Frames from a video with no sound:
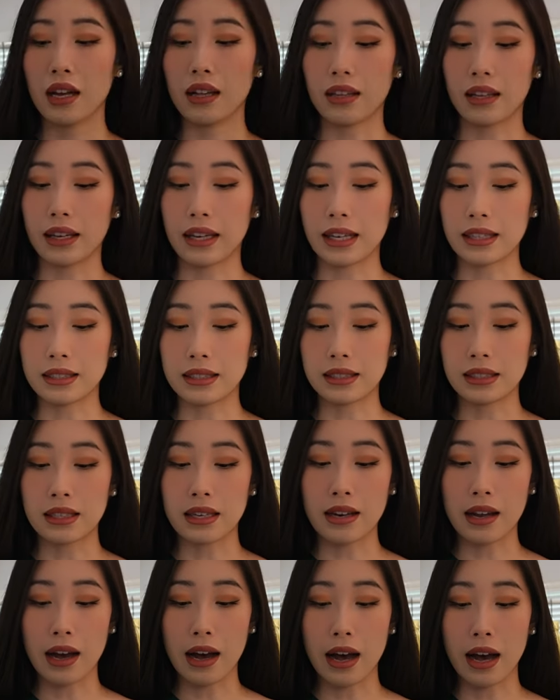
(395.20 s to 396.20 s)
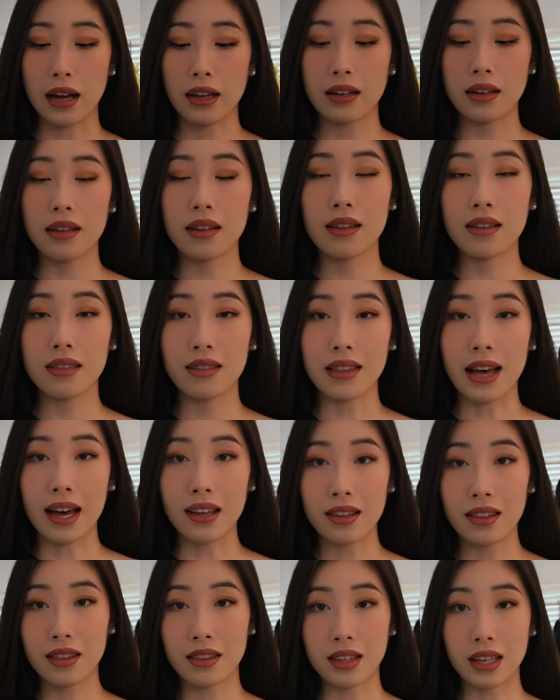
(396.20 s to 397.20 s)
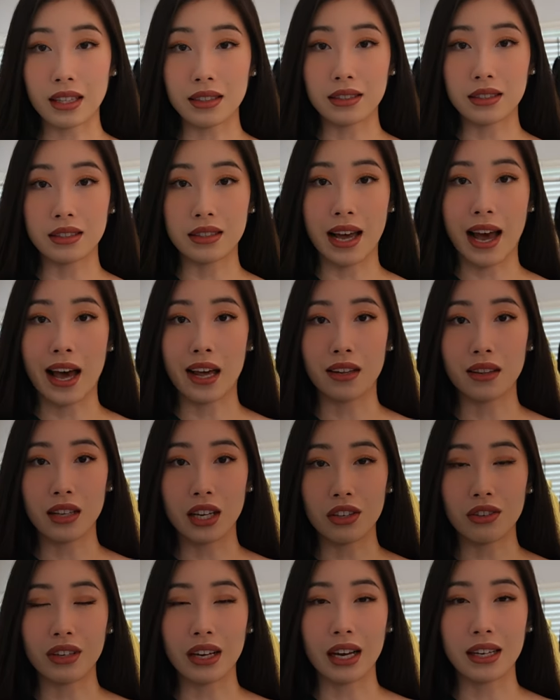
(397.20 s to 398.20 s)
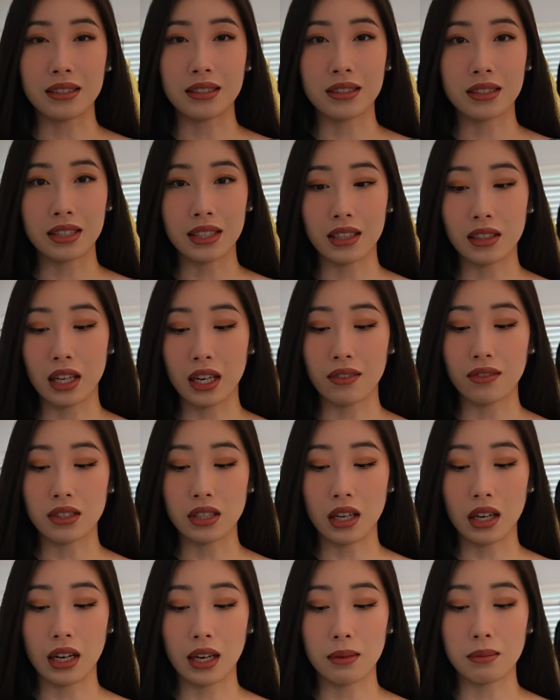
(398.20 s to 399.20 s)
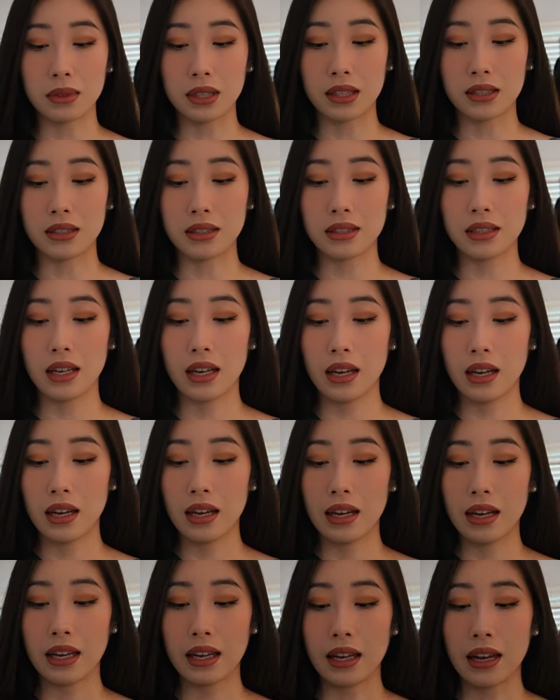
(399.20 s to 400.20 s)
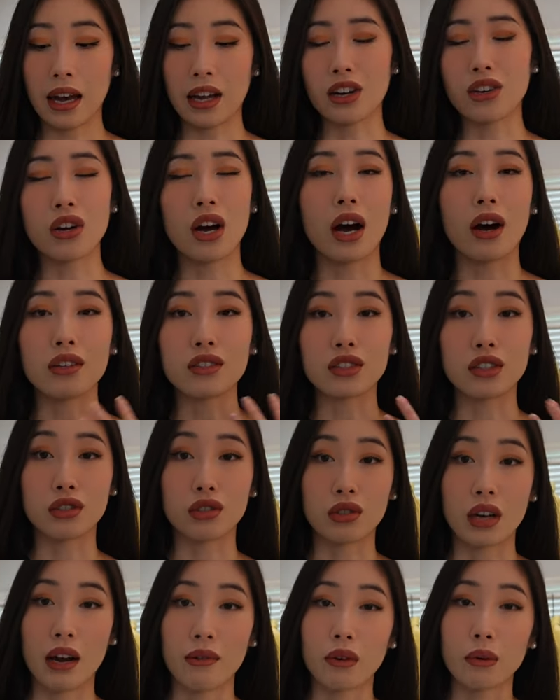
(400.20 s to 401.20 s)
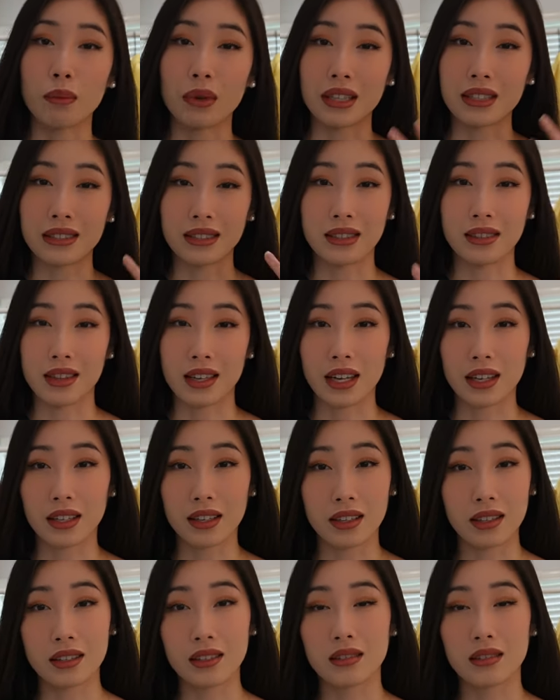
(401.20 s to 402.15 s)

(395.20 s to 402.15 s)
Like, it's not that thin satin that you guys see a lot of the times. It's, I don't know how else to describe it, but it's thick.